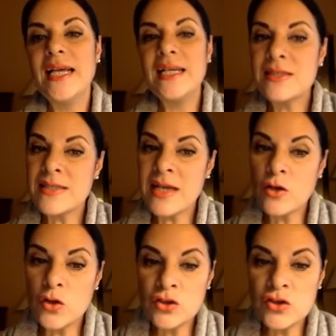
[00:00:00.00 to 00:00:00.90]
It is a
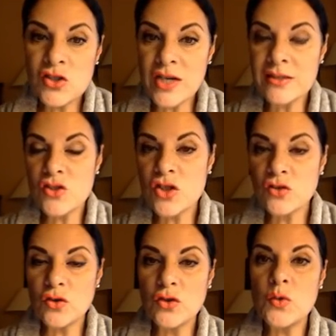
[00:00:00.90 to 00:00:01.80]
good
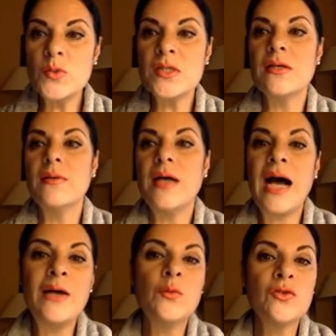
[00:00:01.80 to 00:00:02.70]
strategy to use.
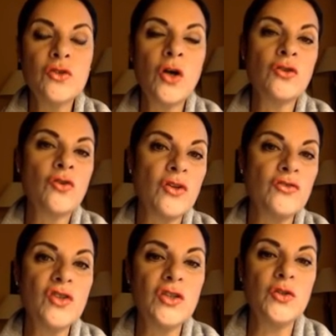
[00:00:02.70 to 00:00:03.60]
I would not
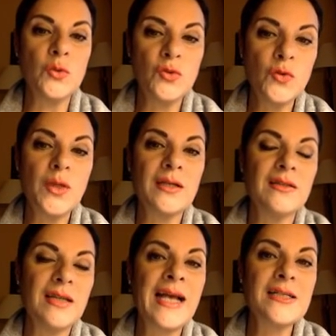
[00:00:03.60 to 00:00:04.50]
continue
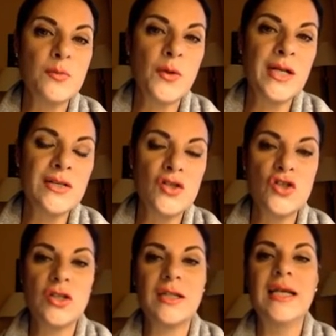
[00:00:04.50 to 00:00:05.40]
doing the
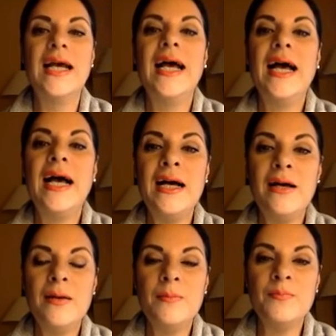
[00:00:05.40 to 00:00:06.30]
exponential
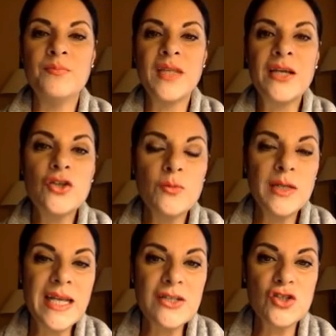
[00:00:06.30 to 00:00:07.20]

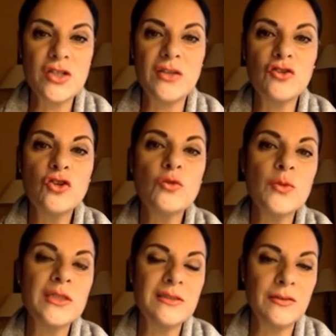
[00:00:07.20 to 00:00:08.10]
accumulation and
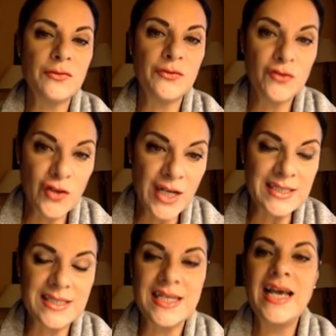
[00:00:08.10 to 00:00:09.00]
cumulative
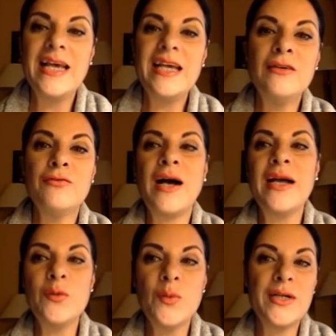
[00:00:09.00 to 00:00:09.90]
trades if
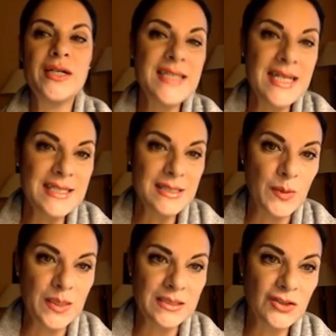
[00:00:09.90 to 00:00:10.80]
I were a
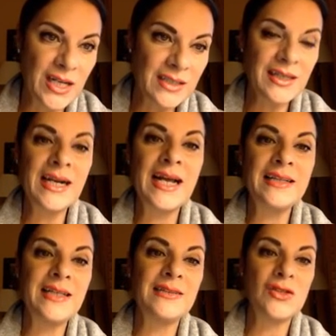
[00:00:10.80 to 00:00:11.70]
sensible trader,
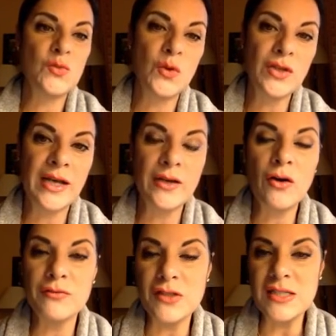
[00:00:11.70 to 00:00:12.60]
and that is what I
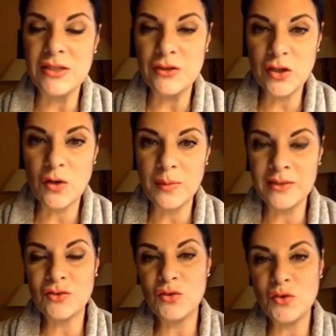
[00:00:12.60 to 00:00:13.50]
obviously
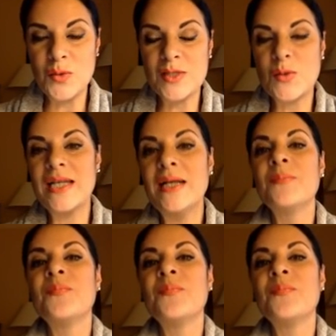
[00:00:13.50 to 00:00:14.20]
recommend to you as well.